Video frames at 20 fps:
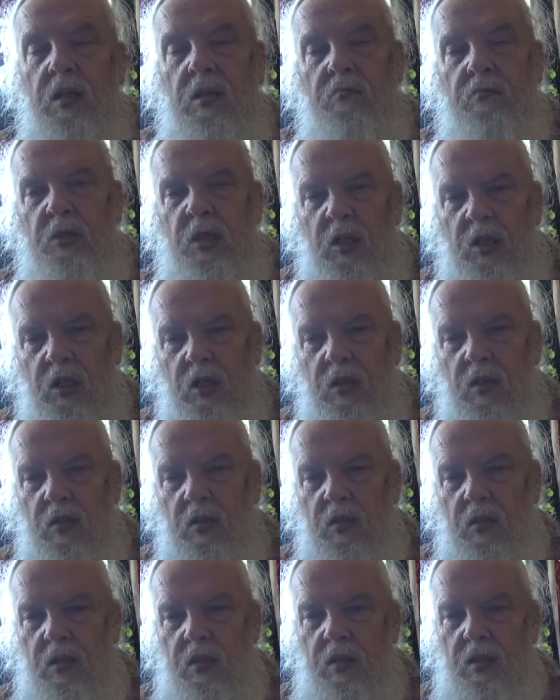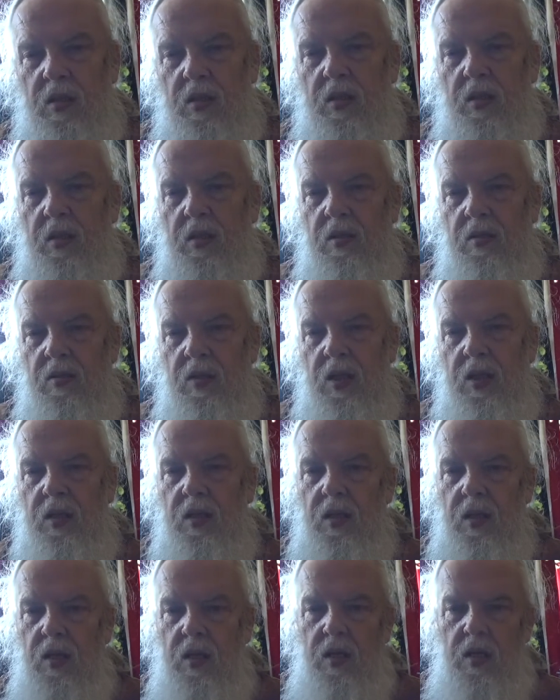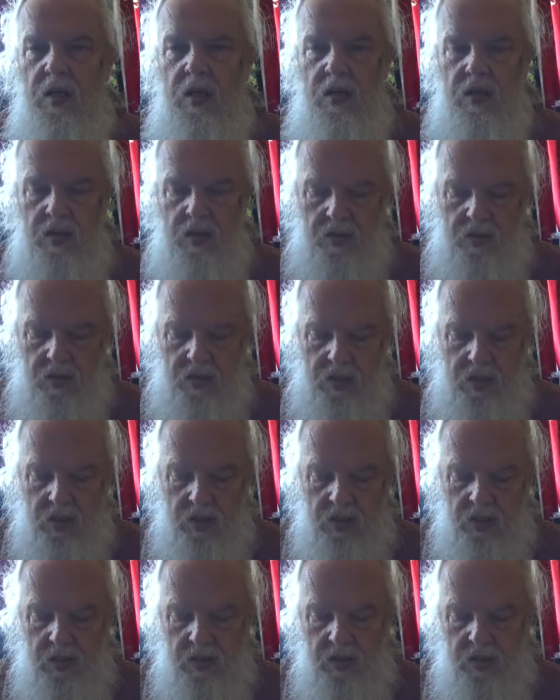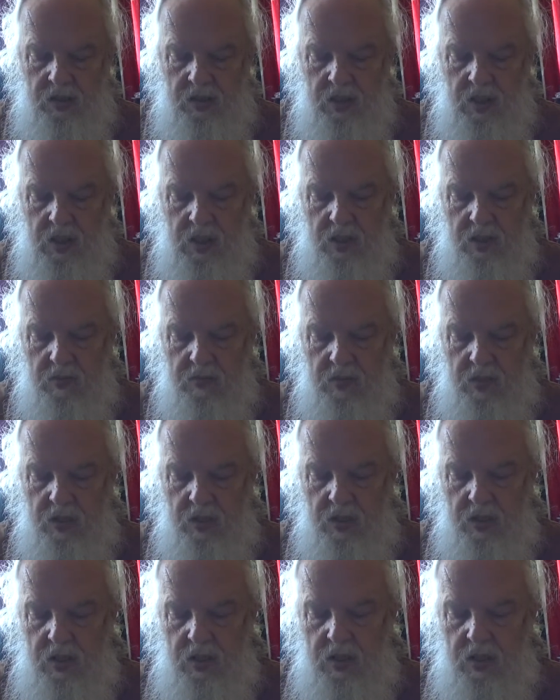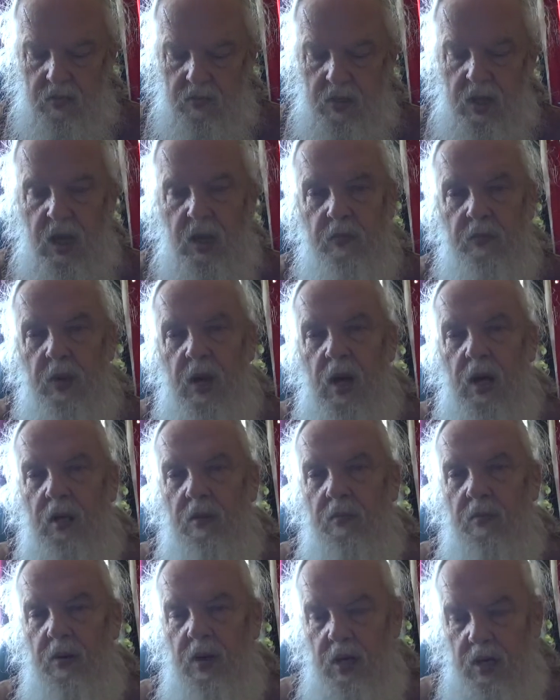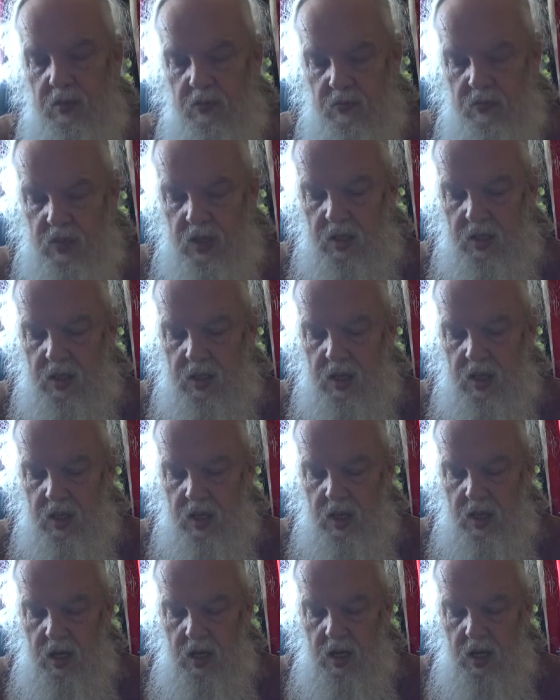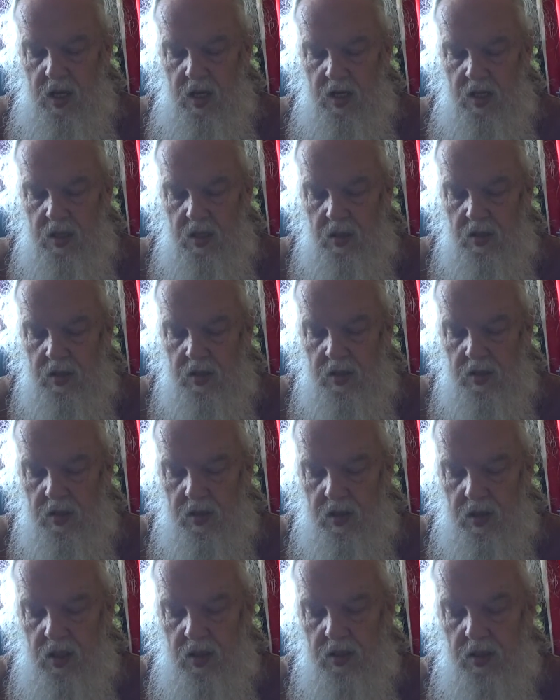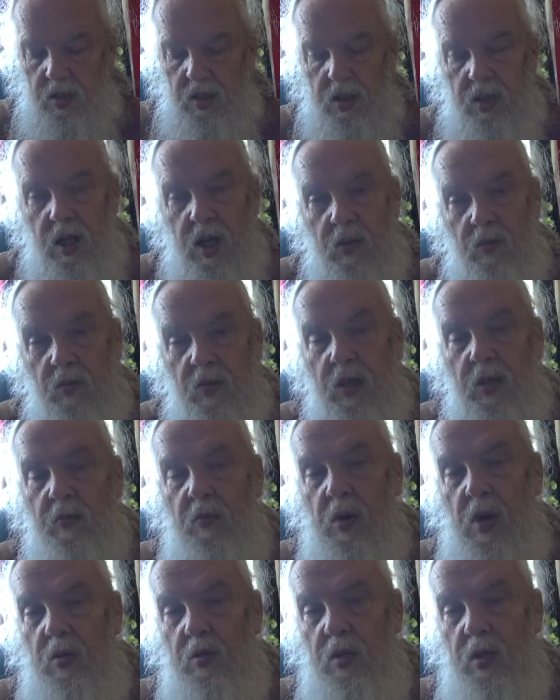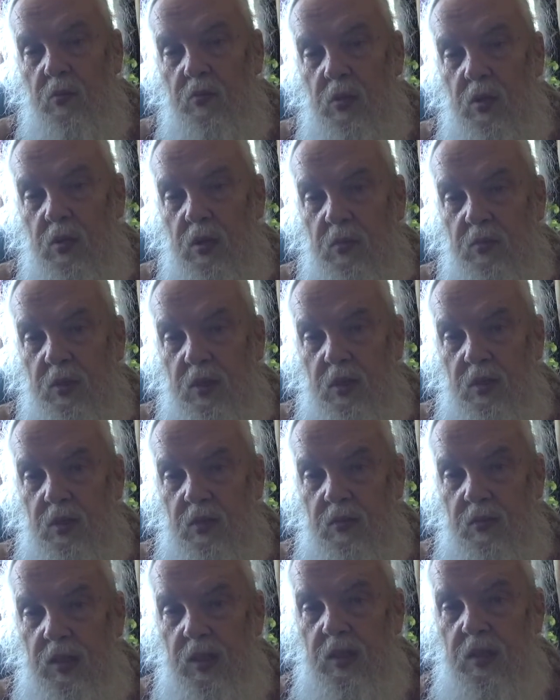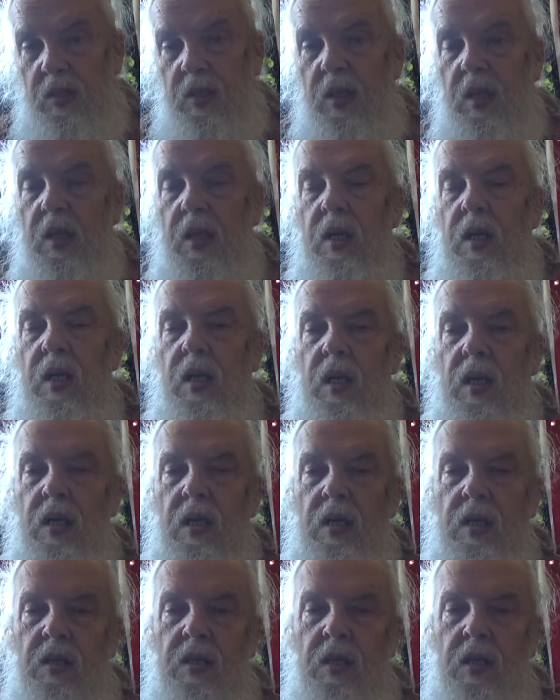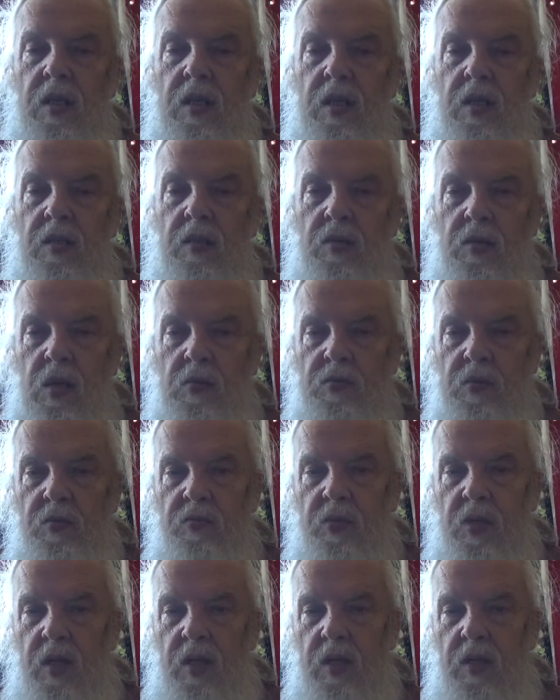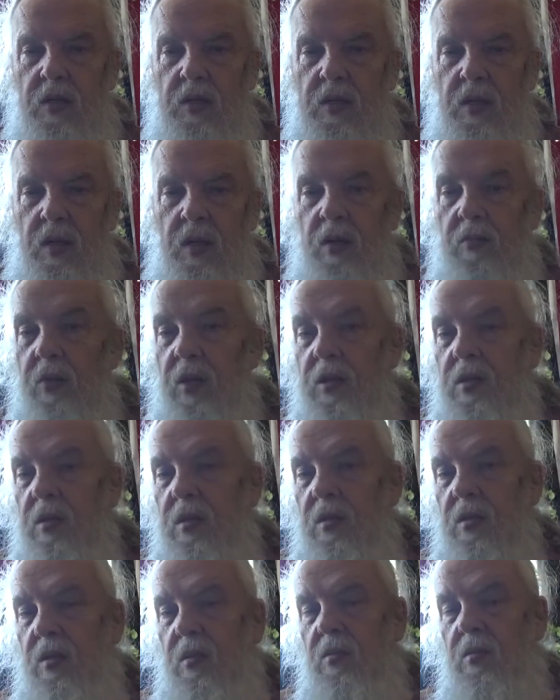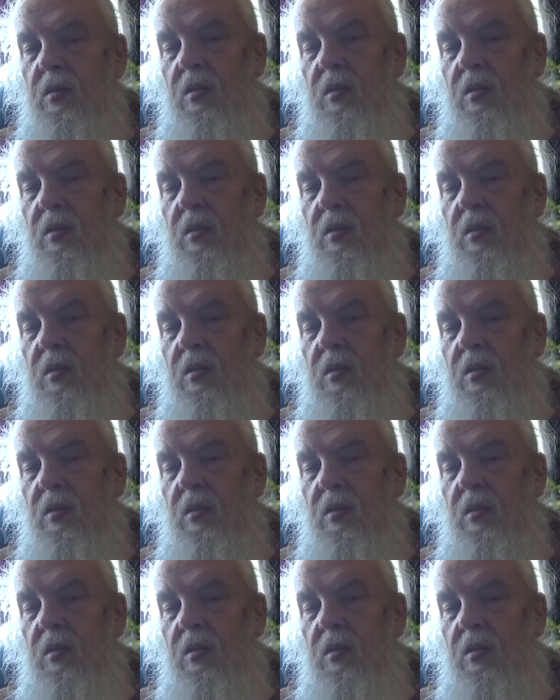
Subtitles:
the blues, right? So they're singing this song, Black Bottom, right? But it also starts Chadwick Boseman, right? And he's a trumpet player, and he writes his own